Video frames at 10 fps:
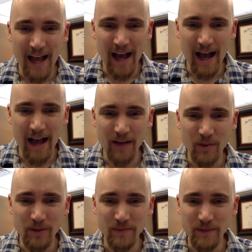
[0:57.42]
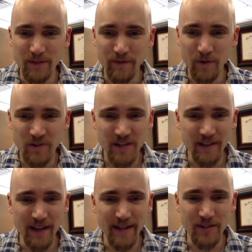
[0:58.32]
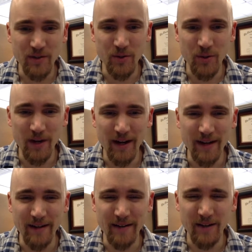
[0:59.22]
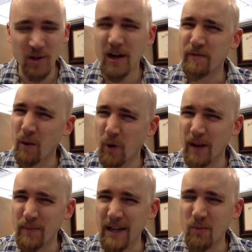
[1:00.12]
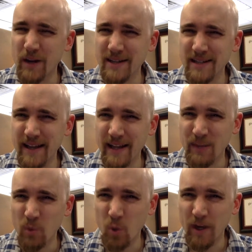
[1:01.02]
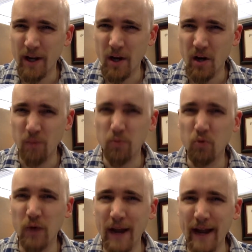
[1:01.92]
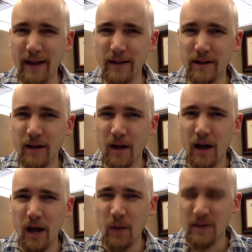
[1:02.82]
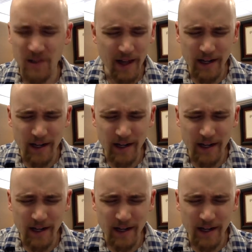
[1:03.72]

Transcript: But first I'd like to clarify what I mean when I say that I've been working on our brand. Because a lot